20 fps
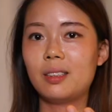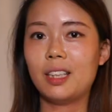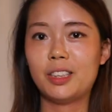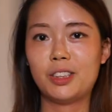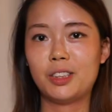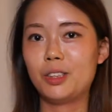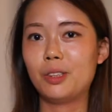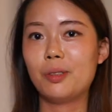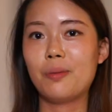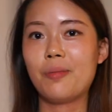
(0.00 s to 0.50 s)

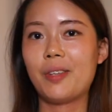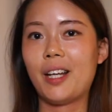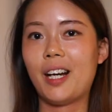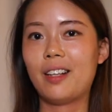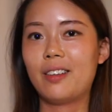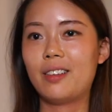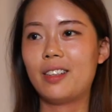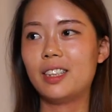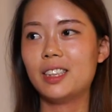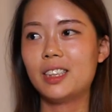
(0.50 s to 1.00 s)
assumed
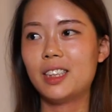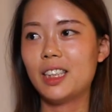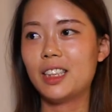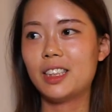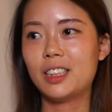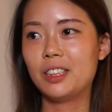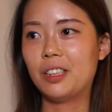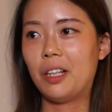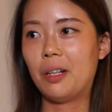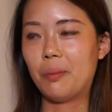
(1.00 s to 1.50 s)
that this
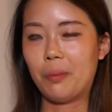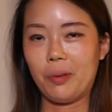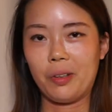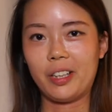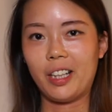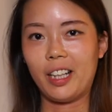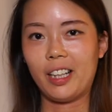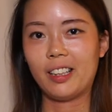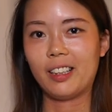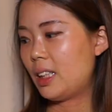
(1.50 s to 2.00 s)
is not
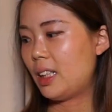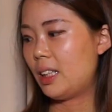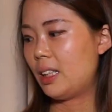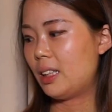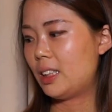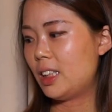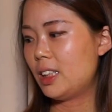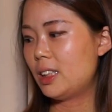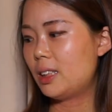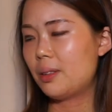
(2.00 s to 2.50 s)
working. It
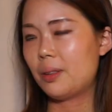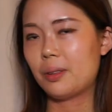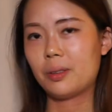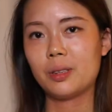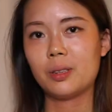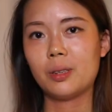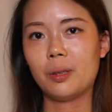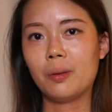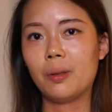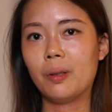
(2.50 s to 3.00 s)
just looks
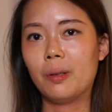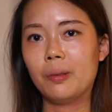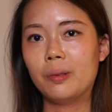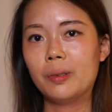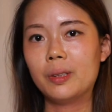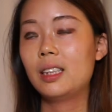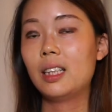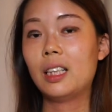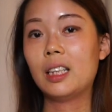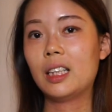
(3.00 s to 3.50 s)
so
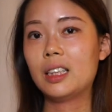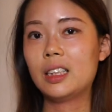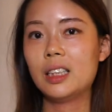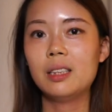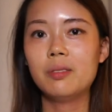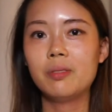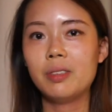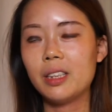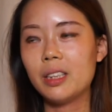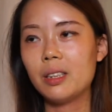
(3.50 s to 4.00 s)
old, and I
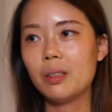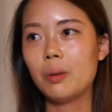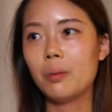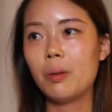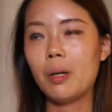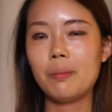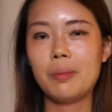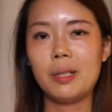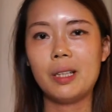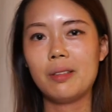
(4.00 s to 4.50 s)
didn't really know
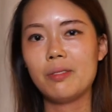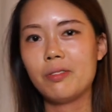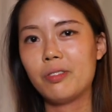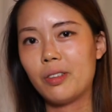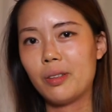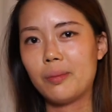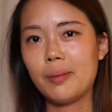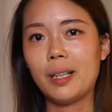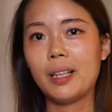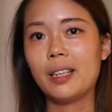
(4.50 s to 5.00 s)
what medium
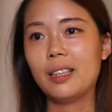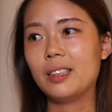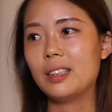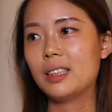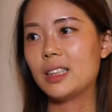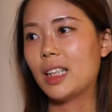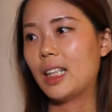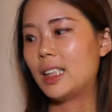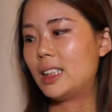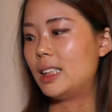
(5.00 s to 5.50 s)
format
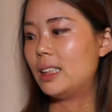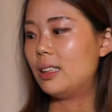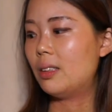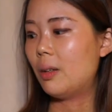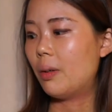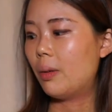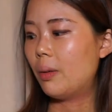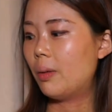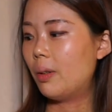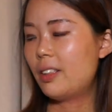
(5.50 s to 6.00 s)
is. I didn't
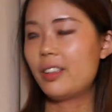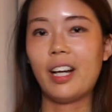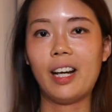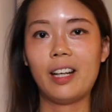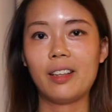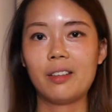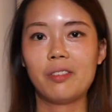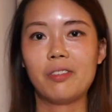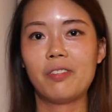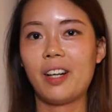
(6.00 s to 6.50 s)
know
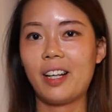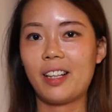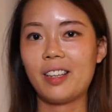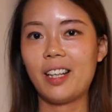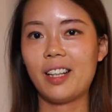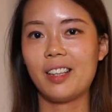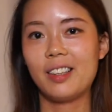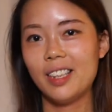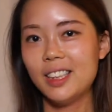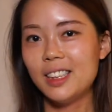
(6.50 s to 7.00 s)
that the fact
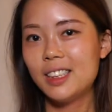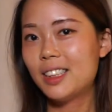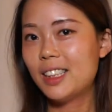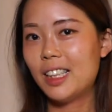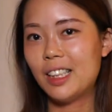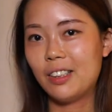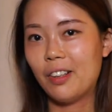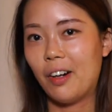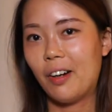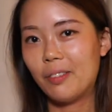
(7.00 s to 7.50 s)
that this
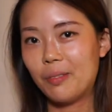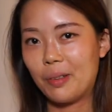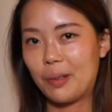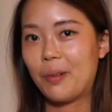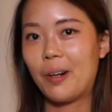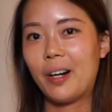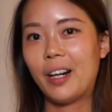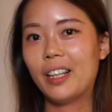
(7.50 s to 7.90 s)
did not require